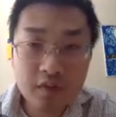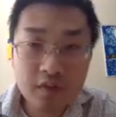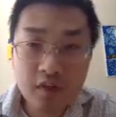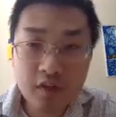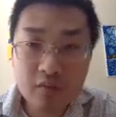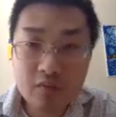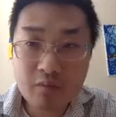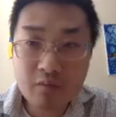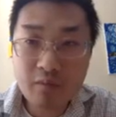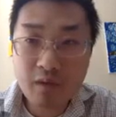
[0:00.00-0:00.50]

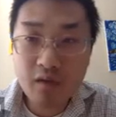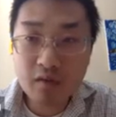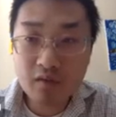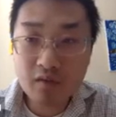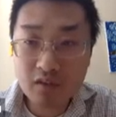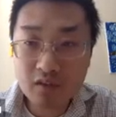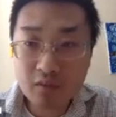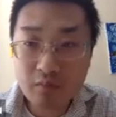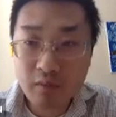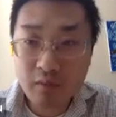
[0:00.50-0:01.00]
can be
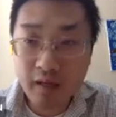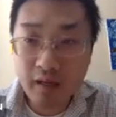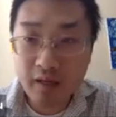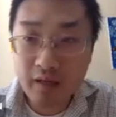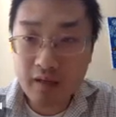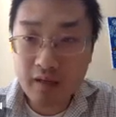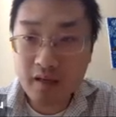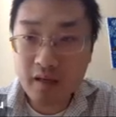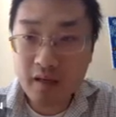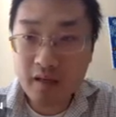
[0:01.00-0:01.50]
bounded
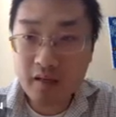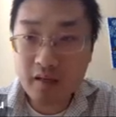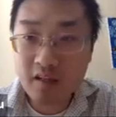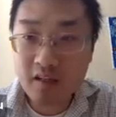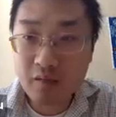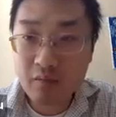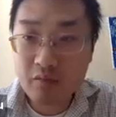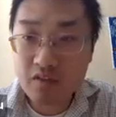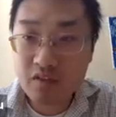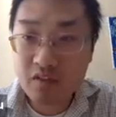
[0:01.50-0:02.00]
by k
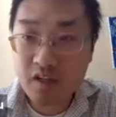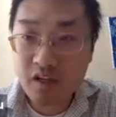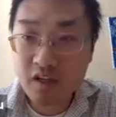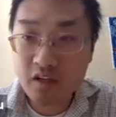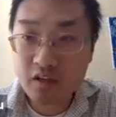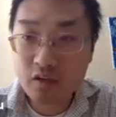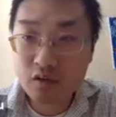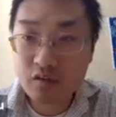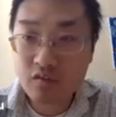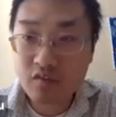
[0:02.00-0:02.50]
times
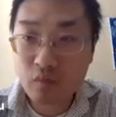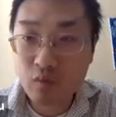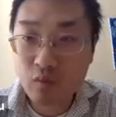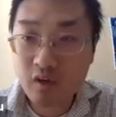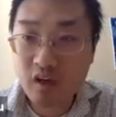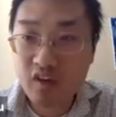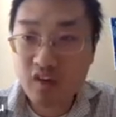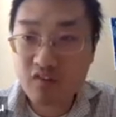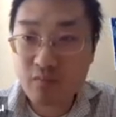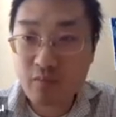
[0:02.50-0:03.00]
n to the
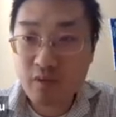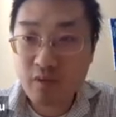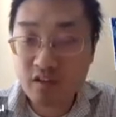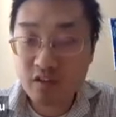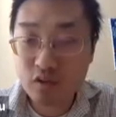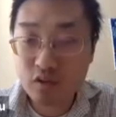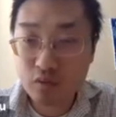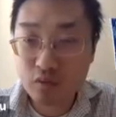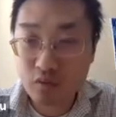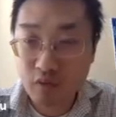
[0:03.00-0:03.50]
1/2
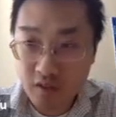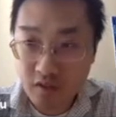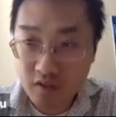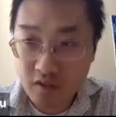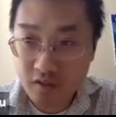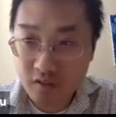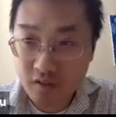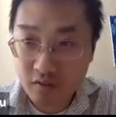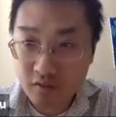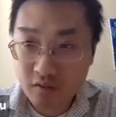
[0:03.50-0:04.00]
minus
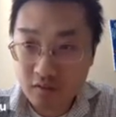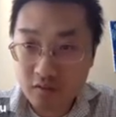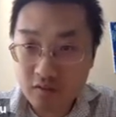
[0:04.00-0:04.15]
2h.